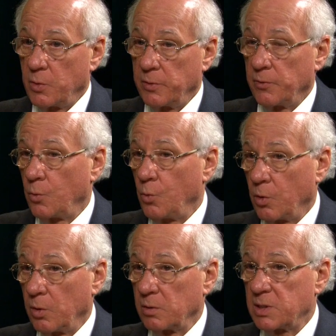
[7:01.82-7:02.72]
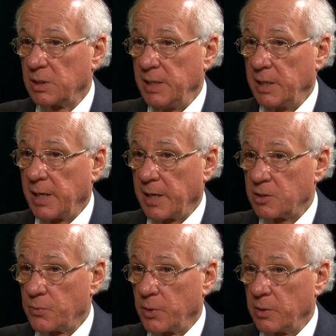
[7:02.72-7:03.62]
one of the world's leading
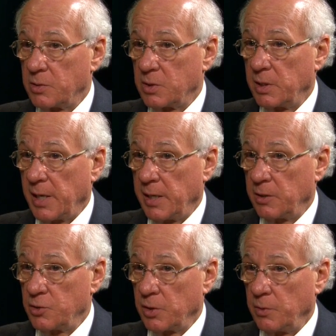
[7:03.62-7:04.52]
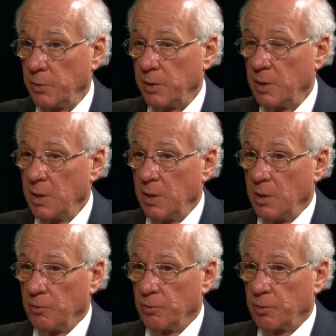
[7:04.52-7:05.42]
experts in energy. We
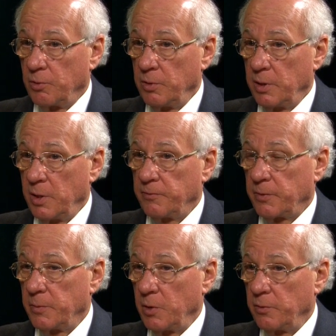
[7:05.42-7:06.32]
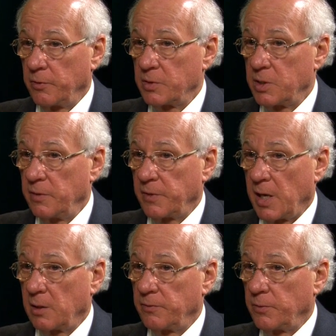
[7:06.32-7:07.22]
recruited him from the University of
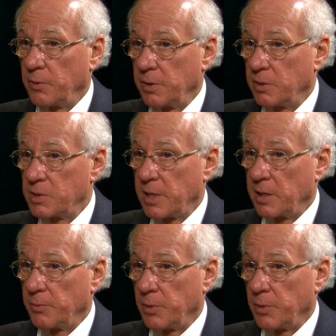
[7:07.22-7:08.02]
California at Santa